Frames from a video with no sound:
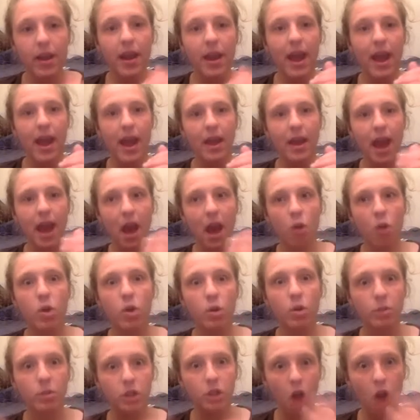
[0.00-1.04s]
and how can
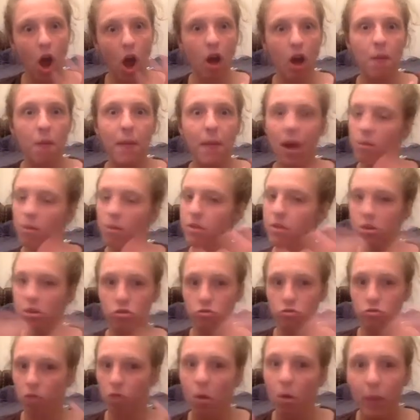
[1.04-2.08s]
we talk about this
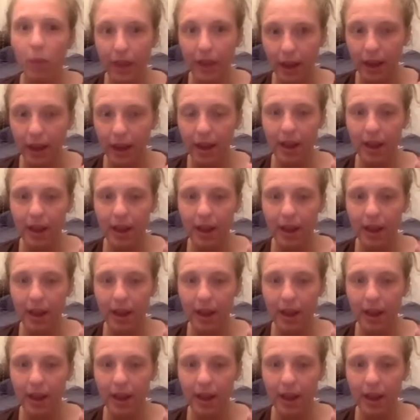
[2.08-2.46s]
growing